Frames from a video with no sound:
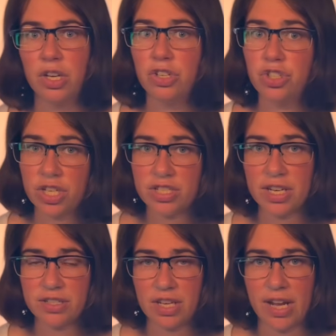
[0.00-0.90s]
Just
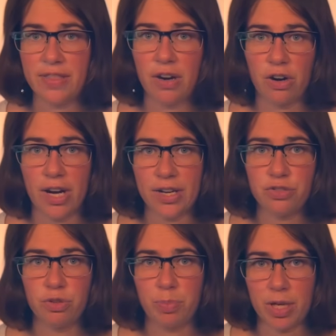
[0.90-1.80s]
outside, there are
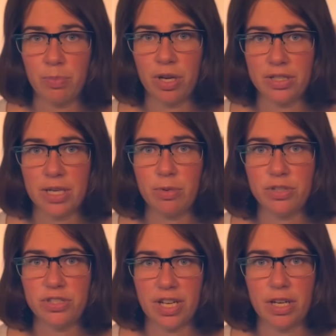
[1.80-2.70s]
extra ping pong tables
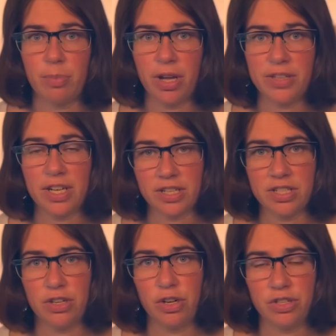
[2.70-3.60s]
set up on the
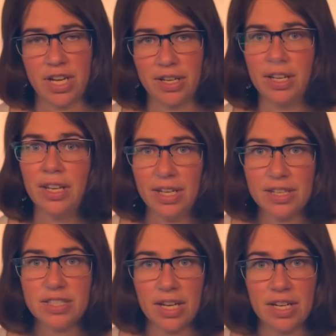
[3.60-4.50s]
exterior deck
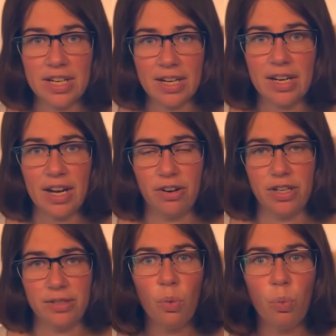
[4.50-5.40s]
inside a netted
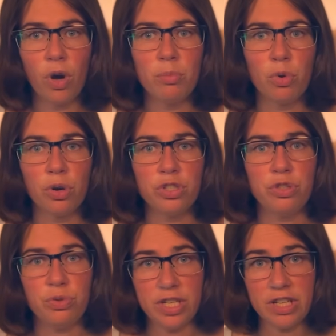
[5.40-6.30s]
area. One more
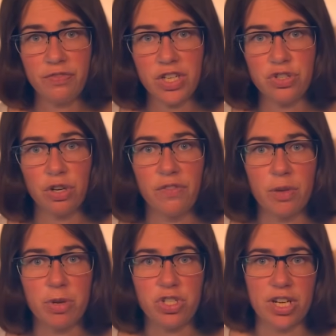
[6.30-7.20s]
unique feature of the
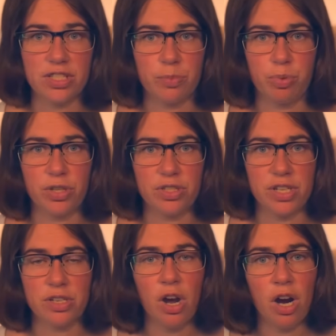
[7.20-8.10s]
Majestic
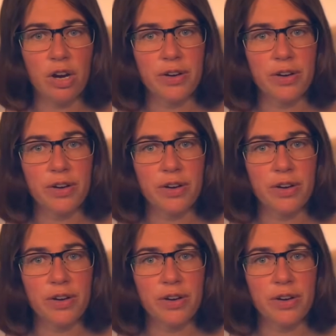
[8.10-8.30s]
Princess are